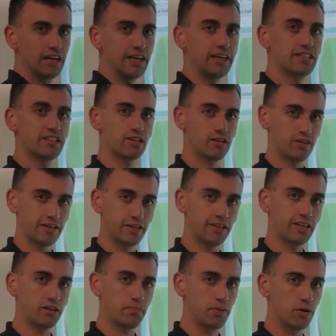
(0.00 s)
it's clearly
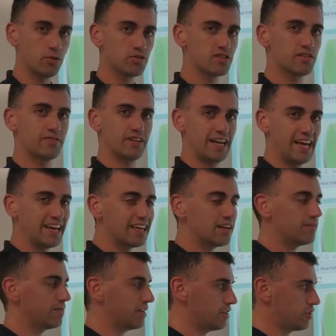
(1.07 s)
composed of
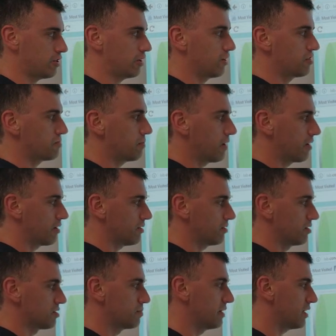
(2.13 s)
negatively charged
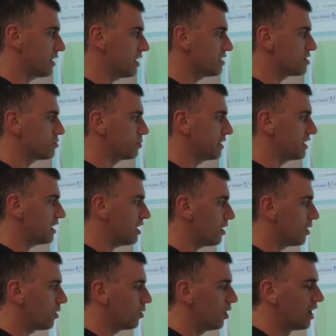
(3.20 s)
particles, because we
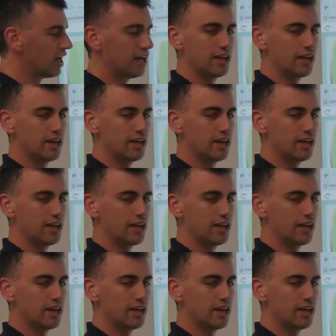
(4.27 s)
know